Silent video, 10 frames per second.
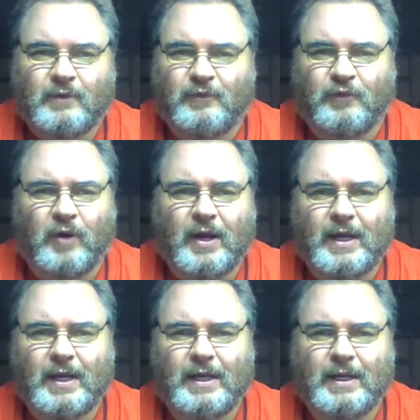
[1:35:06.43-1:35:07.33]

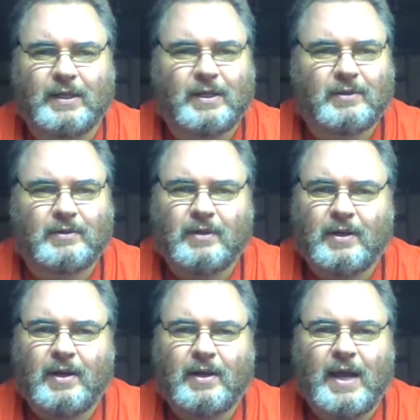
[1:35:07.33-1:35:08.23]
Free,
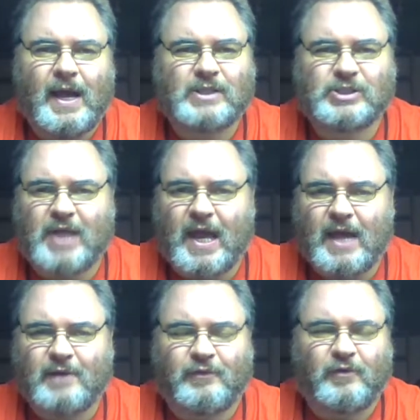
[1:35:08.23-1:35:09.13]

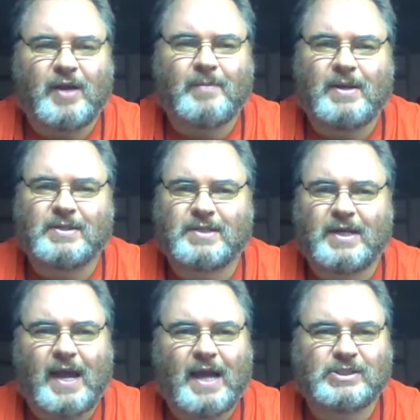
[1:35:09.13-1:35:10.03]
hashtag free Missy,
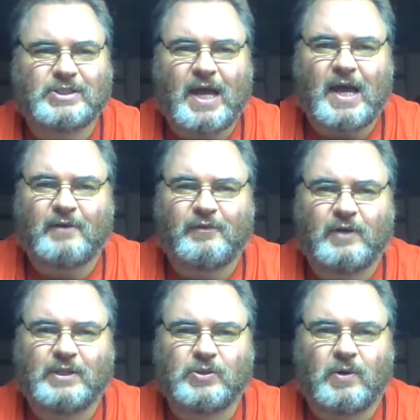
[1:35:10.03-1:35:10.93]
hashtag
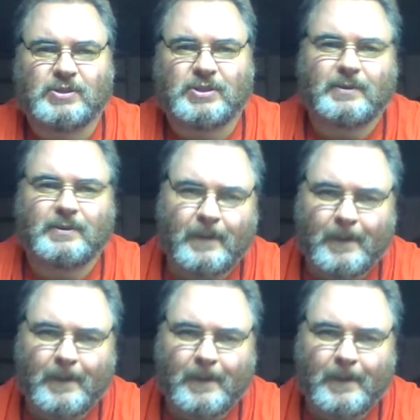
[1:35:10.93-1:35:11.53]
free Georgie.